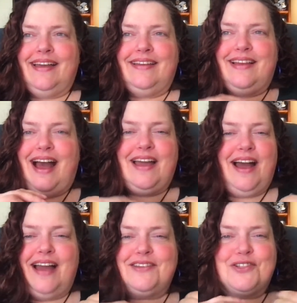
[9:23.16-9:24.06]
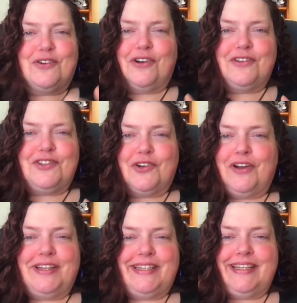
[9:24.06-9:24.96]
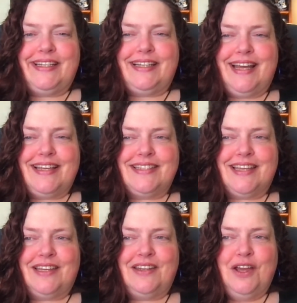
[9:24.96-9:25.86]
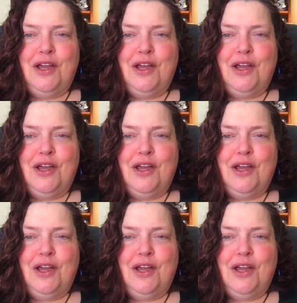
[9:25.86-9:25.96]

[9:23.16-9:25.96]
I sort of joined in, and I said,